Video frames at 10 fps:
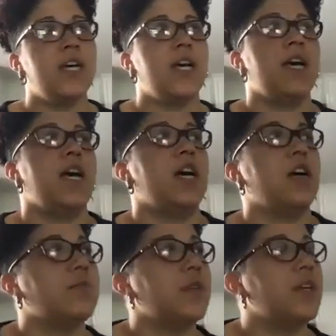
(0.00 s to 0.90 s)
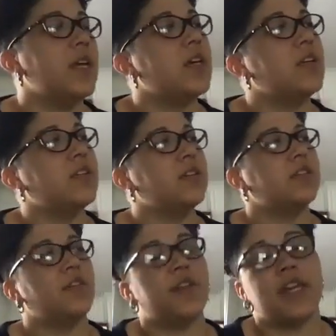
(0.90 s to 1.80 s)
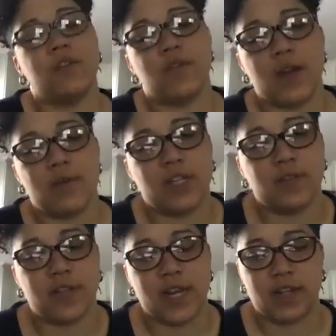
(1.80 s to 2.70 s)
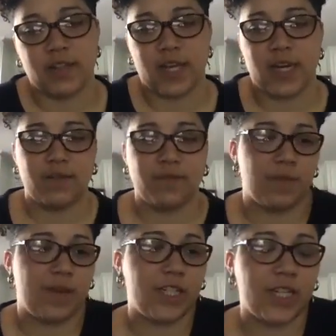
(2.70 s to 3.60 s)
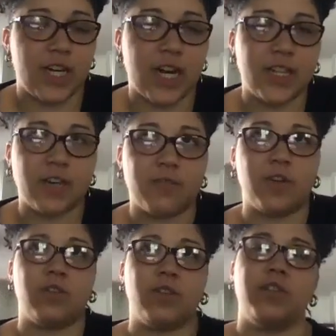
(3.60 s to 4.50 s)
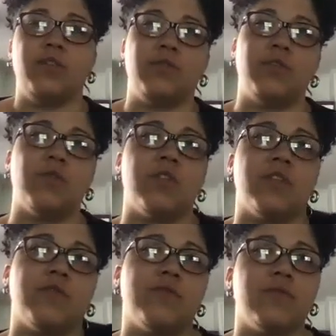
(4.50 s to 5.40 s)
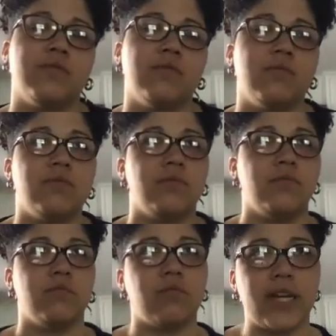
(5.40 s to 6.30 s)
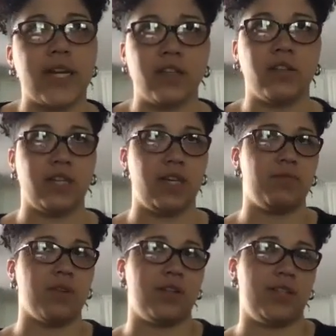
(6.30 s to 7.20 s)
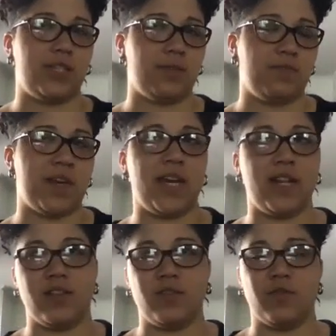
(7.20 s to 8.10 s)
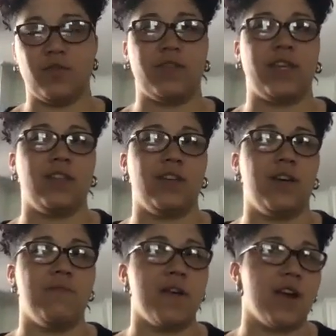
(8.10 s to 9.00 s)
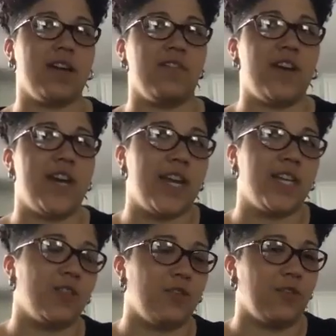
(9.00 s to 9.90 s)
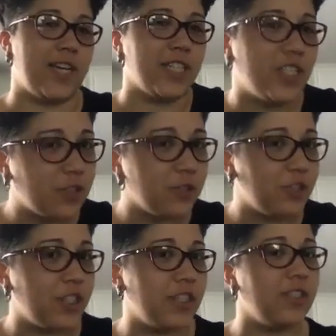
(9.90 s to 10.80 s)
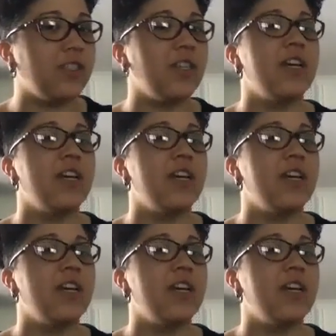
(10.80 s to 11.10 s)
So thank you very much for that information. And I think folks who sort of regularly participate in sort of like the American financial institutions